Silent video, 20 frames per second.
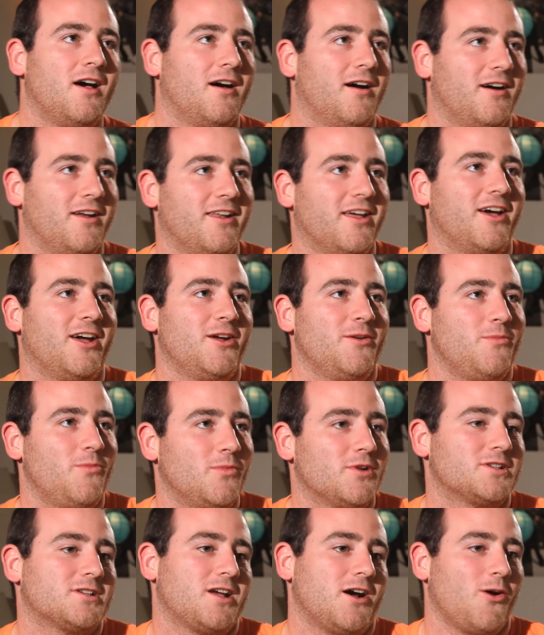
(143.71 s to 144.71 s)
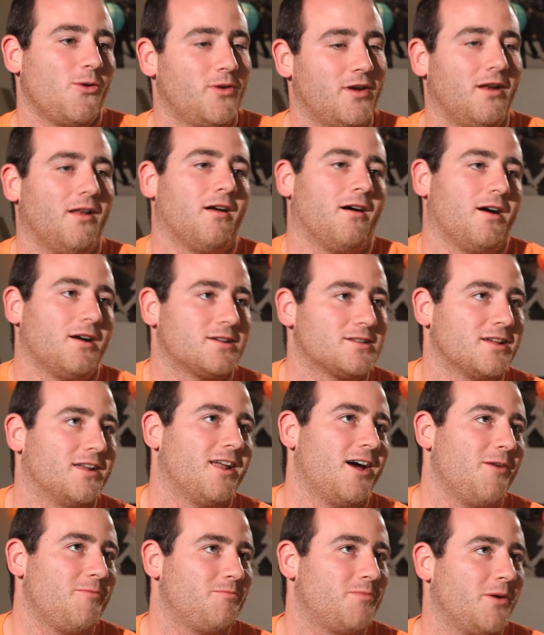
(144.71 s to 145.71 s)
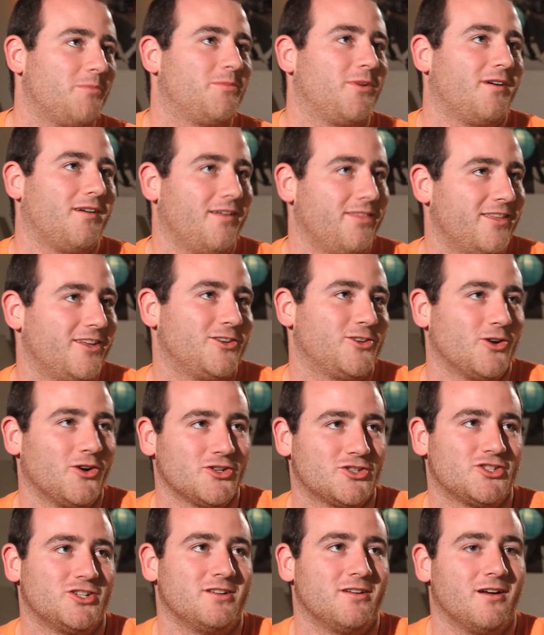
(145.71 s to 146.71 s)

Her name was Goldilocks, and up upon the door she